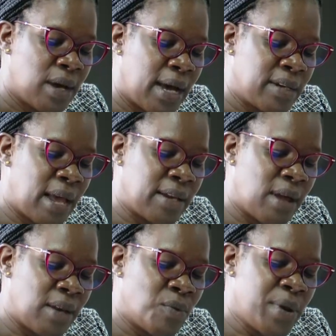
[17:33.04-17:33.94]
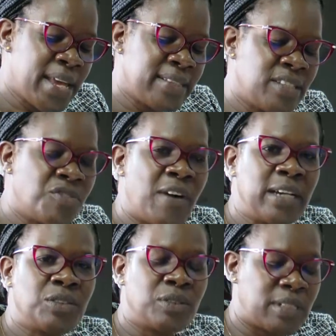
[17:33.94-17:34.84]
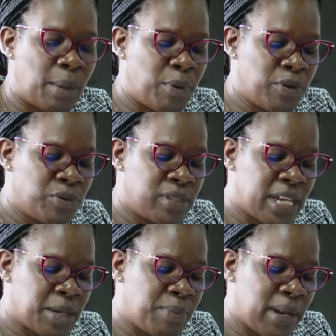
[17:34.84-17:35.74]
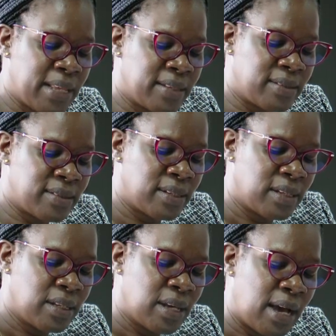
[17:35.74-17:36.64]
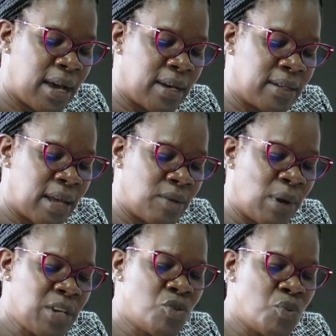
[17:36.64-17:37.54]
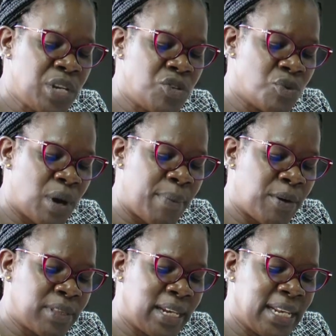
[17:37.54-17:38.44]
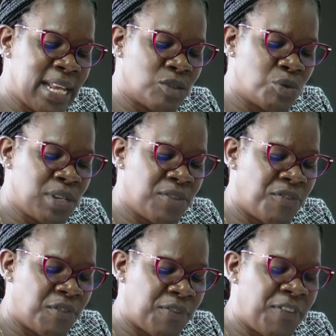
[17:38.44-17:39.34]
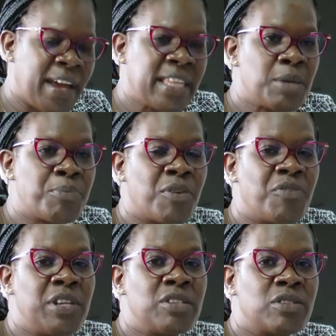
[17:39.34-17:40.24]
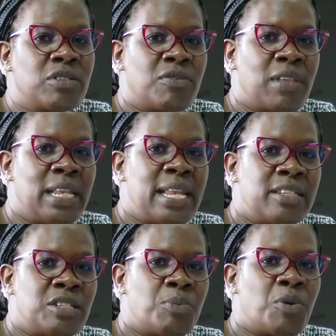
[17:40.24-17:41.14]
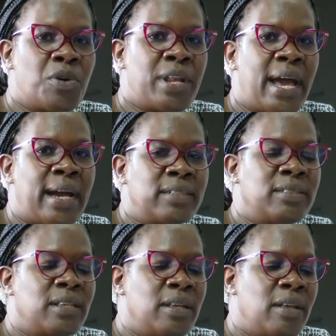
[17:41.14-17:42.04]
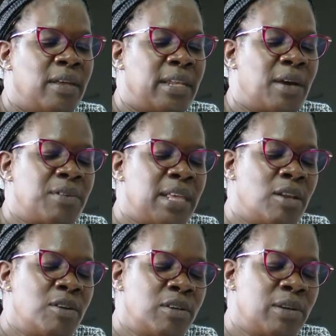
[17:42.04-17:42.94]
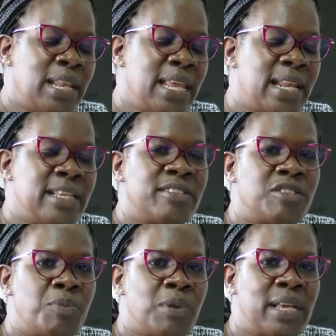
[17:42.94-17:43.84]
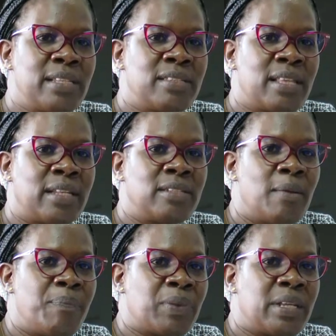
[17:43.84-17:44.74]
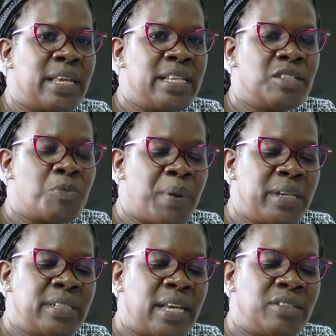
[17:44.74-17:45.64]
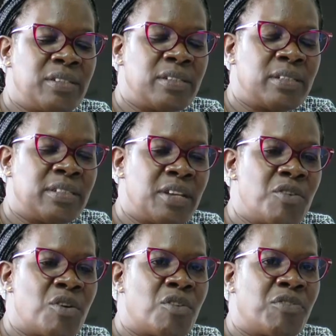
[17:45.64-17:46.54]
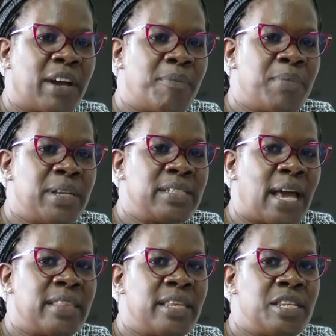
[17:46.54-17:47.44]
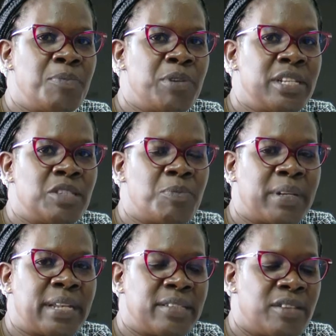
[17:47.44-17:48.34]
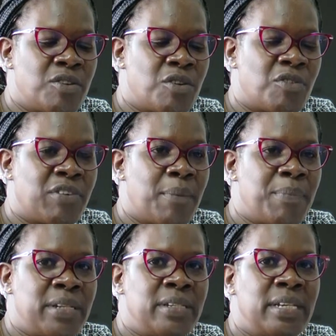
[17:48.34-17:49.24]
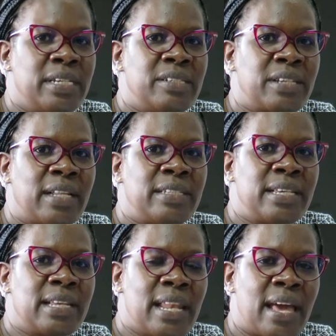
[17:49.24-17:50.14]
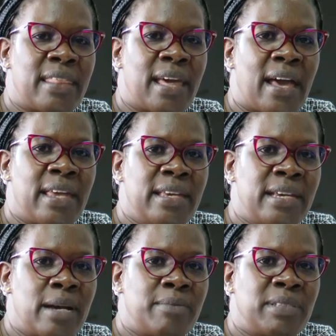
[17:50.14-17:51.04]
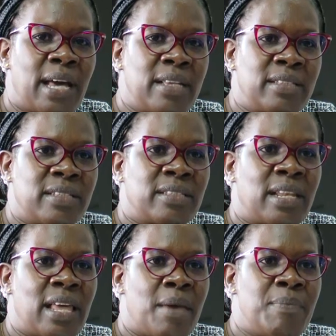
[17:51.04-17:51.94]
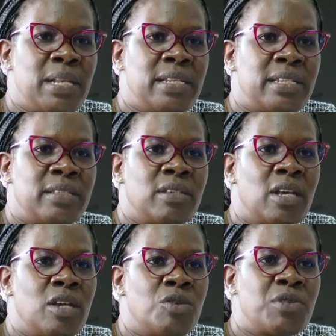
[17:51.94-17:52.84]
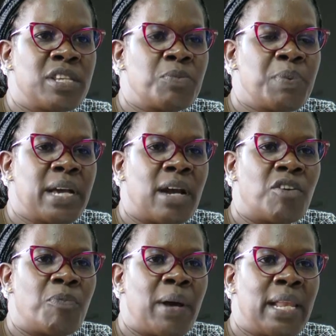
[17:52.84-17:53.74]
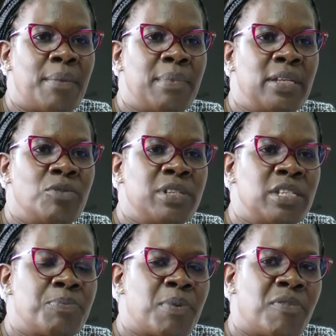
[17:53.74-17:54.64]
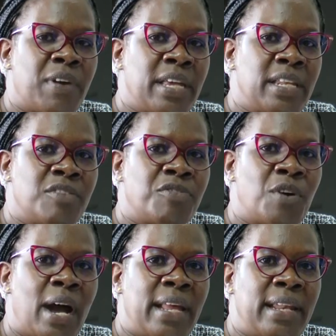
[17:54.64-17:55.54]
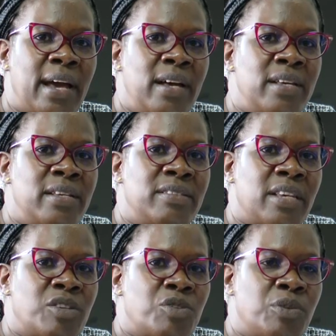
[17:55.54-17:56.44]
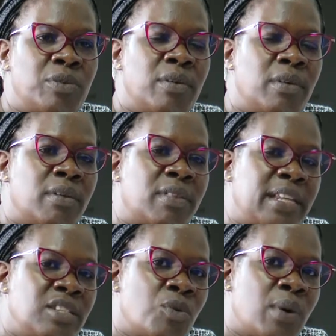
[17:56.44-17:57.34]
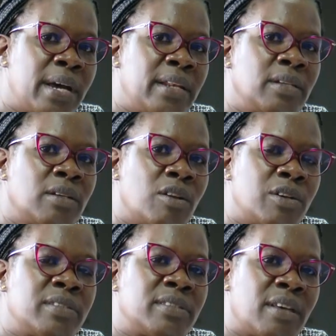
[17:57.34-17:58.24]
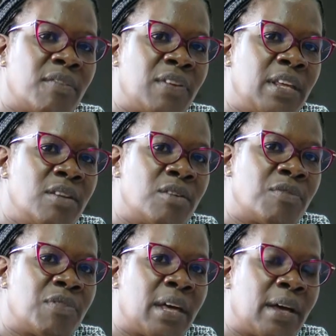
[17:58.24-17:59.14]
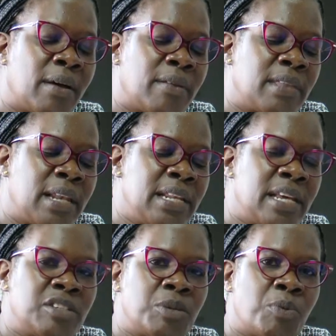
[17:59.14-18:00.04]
and where is this function supposed to take place, and what do we do about the leaders who defy the provisions of the Leadership Code Act? Now the law clearly stipulates that the Inspector General of Government and the Deputy Inspector General of Government shall declare their incomes, assets, and liabilities to the Speaker of Parliament, which is provided for under Section 31 Clause 7 of the Leadership